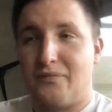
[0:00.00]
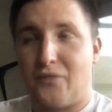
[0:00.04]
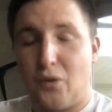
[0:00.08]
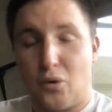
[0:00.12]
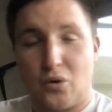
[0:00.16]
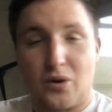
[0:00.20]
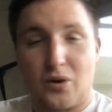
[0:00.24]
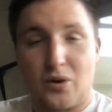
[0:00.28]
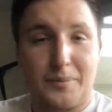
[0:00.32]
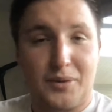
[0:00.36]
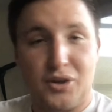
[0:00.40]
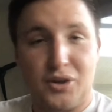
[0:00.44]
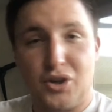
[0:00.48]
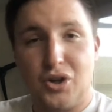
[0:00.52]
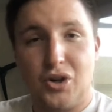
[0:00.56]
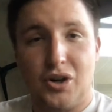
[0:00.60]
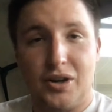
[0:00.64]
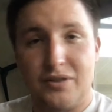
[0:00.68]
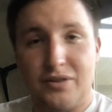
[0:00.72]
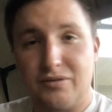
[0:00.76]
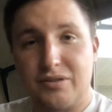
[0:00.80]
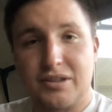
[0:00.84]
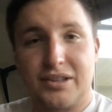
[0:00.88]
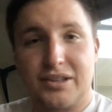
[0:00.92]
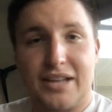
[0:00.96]
form
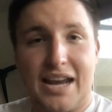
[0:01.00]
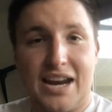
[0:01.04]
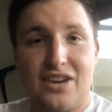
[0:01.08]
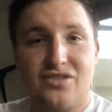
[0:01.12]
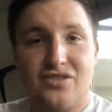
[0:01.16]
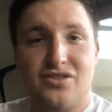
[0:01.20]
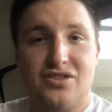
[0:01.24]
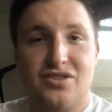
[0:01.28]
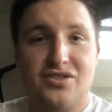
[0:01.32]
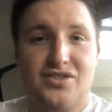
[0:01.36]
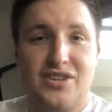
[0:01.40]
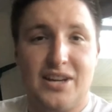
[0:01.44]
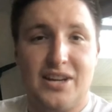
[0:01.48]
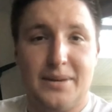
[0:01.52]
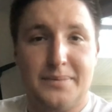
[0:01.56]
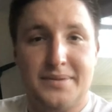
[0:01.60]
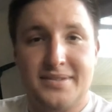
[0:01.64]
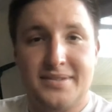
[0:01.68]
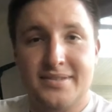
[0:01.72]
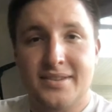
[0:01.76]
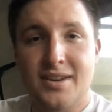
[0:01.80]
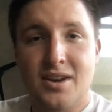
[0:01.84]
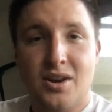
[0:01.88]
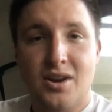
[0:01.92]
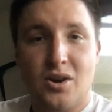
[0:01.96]
good
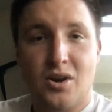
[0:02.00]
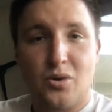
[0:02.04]
relationships